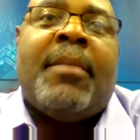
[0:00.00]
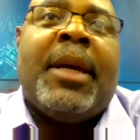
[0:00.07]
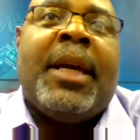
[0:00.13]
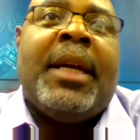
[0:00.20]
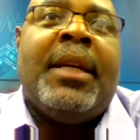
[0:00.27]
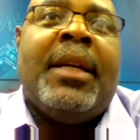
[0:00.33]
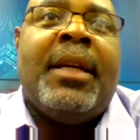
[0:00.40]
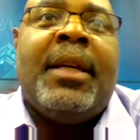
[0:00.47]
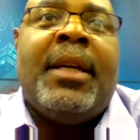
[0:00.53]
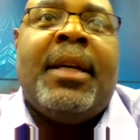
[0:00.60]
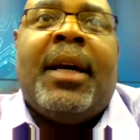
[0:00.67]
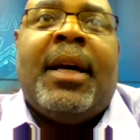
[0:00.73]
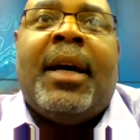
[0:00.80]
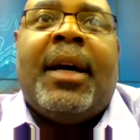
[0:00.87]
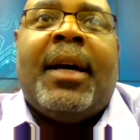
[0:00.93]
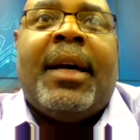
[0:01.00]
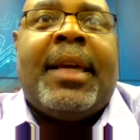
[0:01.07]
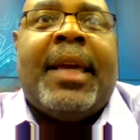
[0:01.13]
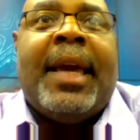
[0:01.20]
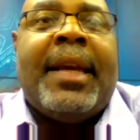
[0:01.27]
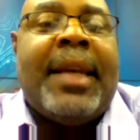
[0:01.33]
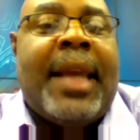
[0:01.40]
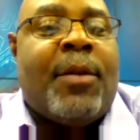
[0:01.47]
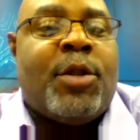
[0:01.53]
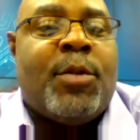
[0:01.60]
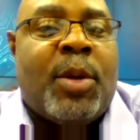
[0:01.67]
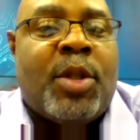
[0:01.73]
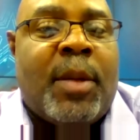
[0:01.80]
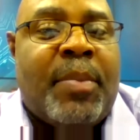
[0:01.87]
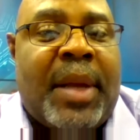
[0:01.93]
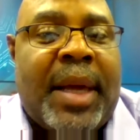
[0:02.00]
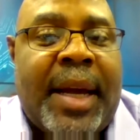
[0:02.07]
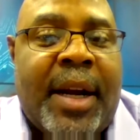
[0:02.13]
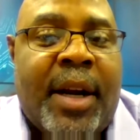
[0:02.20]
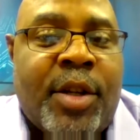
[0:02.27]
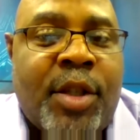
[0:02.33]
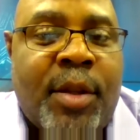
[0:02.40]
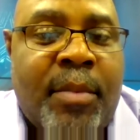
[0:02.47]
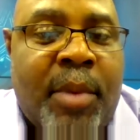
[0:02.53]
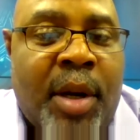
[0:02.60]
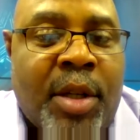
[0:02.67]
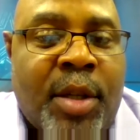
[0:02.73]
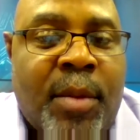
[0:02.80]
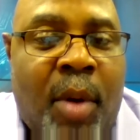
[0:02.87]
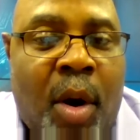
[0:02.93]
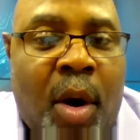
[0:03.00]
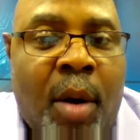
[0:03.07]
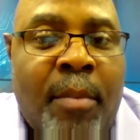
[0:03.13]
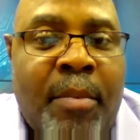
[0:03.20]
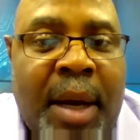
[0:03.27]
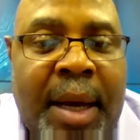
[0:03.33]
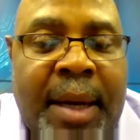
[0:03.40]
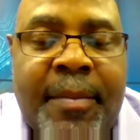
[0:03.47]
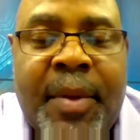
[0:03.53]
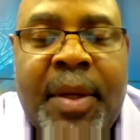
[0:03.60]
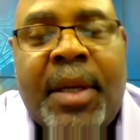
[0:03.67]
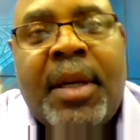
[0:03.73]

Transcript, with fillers: I mean, uh, again, they were supposed to play Harrisonburg tomorrow, but